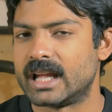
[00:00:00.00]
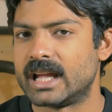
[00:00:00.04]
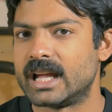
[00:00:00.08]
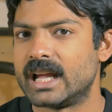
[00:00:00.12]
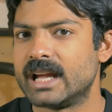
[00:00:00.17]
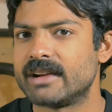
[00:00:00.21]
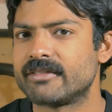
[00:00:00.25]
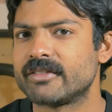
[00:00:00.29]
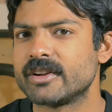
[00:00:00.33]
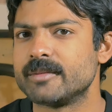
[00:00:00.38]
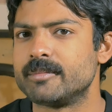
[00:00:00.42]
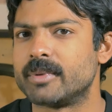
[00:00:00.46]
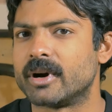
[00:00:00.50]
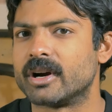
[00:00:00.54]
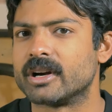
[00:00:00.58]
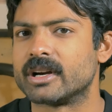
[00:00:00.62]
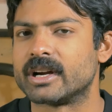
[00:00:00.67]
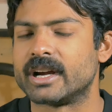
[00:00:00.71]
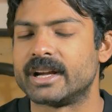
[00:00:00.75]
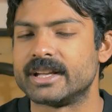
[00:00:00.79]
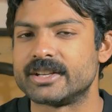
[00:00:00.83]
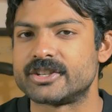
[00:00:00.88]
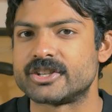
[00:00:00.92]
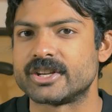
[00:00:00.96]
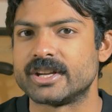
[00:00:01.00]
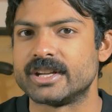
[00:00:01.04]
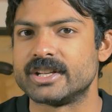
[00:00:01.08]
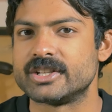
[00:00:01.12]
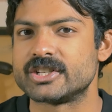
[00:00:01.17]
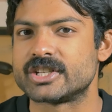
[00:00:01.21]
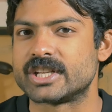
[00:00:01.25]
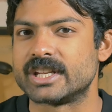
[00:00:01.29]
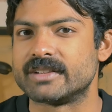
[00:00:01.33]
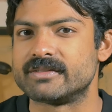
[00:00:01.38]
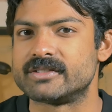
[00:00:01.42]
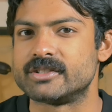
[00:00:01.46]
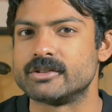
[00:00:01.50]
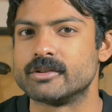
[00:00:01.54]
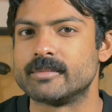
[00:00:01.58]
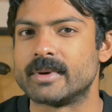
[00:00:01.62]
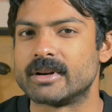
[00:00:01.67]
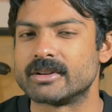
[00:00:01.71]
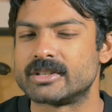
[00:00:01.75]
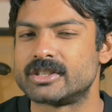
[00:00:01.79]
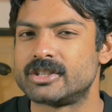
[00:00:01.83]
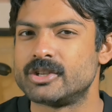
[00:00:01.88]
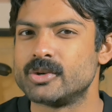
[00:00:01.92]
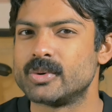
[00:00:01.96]
Every bar height change gives you
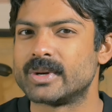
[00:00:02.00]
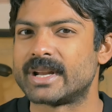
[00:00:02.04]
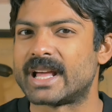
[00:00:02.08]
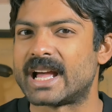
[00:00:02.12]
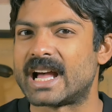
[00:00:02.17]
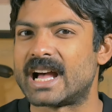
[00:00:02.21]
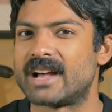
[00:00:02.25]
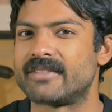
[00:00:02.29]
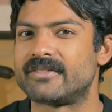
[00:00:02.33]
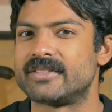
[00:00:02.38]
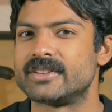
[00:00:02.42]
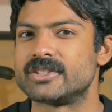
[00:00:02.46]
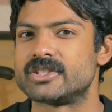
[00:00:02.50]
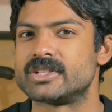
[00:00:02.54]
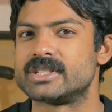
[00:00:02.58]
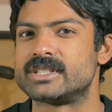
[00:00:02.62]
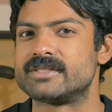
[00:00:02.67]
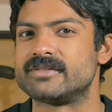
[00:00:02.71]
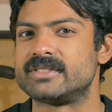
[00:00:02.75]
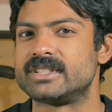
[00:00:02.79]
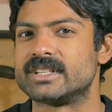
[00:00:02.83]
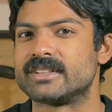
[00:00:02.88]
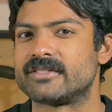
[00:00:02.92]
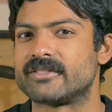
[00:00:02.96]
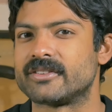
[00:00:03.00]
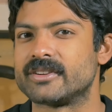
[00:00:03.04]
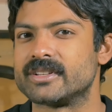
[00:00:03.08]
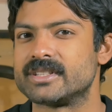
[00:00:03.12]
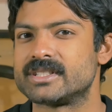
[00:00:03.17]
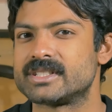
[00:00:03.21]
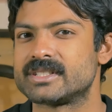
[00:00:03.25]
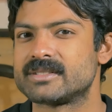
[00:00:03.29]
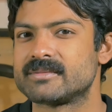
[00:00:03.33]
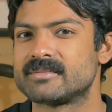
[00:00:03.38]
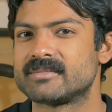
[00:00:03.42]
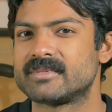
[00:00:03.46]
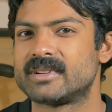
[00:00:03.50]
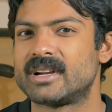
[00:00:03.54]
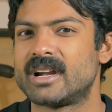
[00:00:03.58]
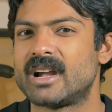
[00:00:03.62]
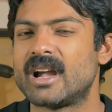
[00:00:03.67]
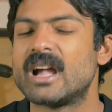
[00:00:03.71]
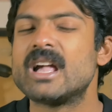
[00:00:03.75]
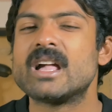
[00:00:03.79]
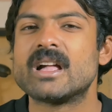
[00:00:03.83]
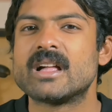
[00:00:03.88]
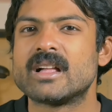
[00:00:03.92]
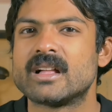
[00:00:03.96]
about 2.5 inches of difference.
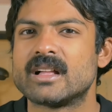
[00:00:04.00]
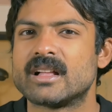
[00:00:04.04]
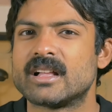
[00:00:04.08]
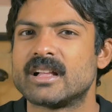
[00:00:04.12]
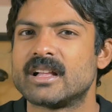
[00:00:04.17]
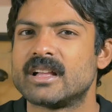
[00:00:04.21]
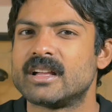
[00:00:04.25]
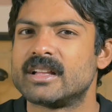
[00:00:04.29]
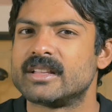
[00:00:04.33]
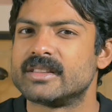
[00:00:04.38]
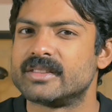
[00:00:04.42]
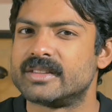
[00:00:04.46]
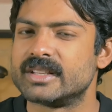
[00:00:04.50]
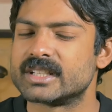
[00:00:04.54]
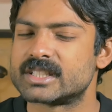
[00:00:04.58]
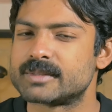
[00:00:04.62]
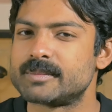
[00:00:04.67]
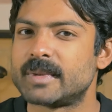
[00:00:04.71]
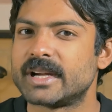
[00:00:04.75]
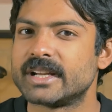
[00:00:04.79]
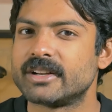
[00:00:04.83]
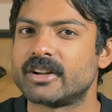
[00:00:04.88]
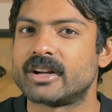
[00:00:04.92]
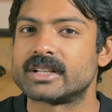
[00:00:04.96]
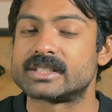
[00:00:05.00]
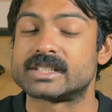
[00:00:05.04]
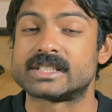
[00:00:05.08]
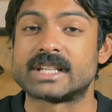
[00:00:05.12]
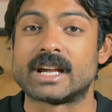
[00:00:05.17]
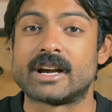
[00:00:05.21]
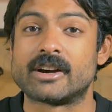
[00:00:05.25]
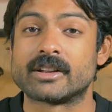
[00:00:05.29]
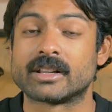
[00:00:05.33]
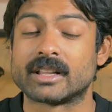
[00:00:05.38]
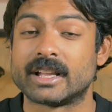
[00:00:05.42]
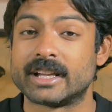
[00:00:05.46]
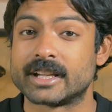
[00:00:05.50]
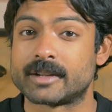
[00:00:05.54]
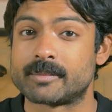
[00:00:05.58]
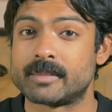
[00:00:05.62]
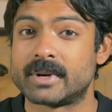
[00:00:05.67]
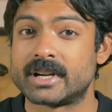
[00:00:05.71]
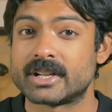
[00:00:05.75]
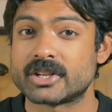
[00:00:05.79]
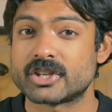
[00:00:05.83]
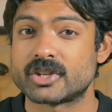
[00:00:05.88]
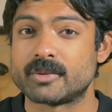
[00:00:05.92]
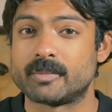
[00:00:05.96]
This might not sound like
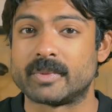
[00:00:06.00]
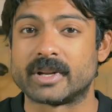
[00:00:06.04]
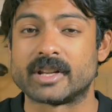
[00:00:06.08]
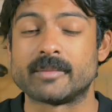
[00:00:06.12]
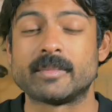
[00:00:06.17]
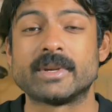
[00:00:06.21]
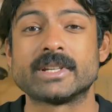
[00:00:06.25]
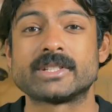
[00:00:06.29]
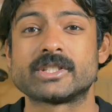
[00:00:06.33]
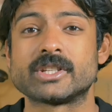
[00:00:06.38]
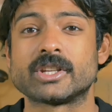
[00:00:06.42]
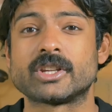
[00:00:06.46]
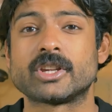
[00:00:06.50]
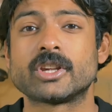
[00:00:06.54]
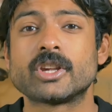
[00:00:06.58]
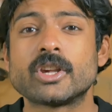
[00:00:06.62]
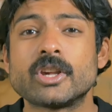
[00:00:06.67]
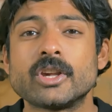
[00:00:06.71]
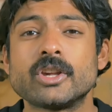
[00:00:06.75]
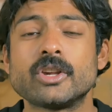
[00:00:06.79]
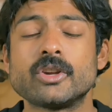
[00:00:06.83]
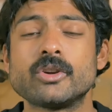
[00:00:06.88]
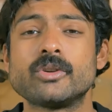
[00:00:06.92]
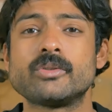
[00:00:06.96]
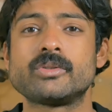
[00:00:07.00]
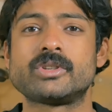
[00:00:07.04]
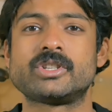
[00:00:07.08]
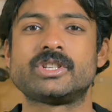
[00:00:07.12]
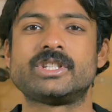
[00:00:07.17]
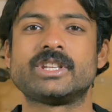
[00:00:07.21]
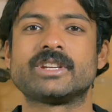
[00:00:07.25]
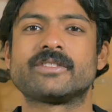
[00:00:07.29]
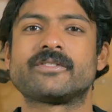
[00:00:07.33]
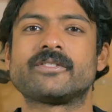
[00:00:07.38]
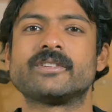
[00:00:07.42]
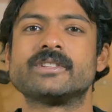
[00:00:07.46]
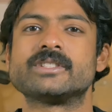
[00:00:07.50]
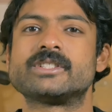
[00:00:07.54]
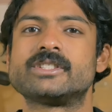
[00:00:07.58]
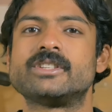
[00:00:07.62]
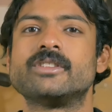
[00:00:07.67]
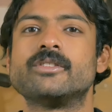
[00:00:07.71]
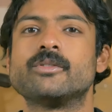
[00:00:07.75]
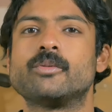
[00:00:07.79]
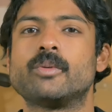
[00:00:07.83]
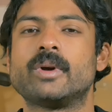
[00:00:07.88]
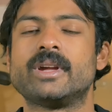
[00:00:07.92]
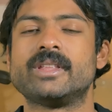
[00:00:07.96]
much, but it makes a huge difference
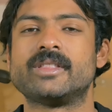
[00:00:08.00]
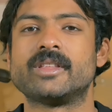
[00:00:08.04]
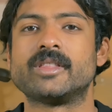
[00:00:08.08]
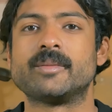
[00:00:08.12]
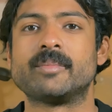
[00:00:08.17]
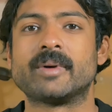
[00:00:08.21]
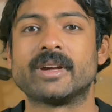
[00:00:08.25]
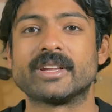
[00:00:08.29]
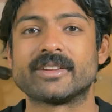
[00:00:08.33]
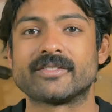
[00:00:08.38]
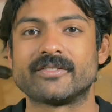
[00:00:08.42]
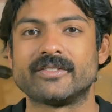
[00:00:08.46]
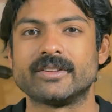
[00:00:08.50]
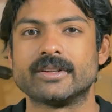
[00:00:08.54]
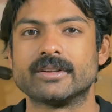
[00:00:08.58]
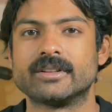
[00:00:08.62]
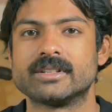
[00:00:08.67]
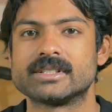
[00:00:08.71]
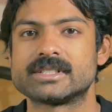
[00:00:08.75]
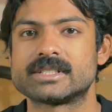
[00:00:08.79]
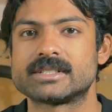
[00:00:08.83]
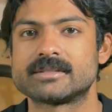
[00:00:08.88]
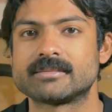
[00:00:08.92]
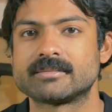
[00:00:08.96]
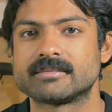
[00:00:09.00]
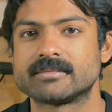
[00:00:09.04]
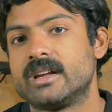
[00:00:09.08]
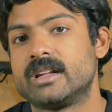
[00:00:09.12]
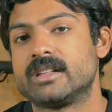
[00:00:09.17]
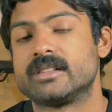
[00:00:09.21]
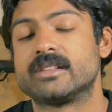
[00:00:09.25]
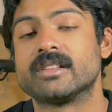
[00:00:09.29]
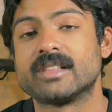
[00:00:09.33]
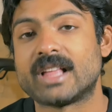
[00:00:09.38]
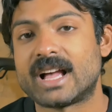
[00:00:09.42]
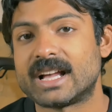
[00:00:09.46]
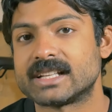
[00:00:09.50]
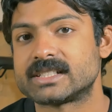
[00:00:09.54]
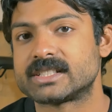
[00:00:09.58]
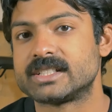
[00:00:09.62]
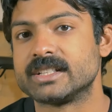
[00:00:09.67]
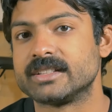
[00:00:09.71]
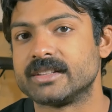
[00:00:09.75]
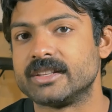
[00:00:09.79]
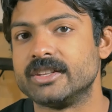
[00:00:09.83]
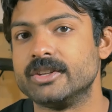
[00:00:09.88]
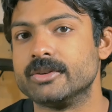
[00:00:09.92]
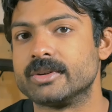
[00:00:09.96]
to the way that the bike feels. The last
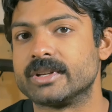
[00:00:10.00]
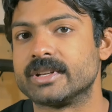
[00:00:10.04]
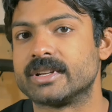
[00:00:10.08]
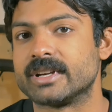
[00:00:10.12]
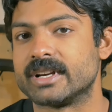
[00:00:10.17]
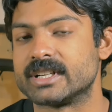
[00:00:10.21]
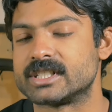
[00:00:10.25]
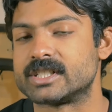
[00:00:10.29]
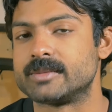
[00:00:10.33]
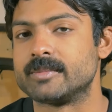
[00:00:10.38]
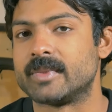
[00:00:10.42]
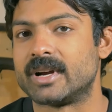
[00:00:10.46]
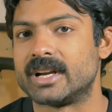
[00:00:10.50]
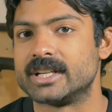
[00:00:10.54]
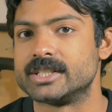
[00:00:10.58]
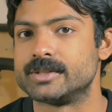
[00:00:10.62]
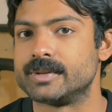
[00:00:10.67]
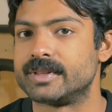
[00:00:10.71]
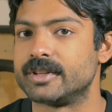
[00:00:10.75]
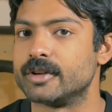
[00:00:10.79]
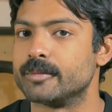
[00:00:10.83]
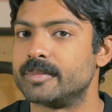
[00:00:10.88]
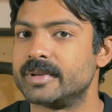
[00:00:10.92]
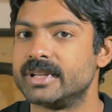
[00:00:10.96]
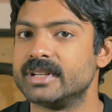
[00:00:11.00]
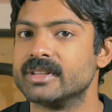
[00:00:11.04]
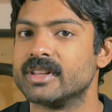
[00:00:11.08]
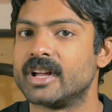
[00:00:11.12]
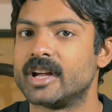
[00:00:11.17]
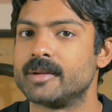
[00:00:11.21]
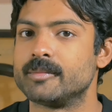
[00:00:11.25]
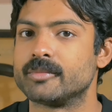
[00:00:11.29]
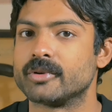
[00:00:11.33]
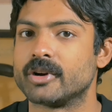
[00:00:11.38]
thing that you can customize with your P-Line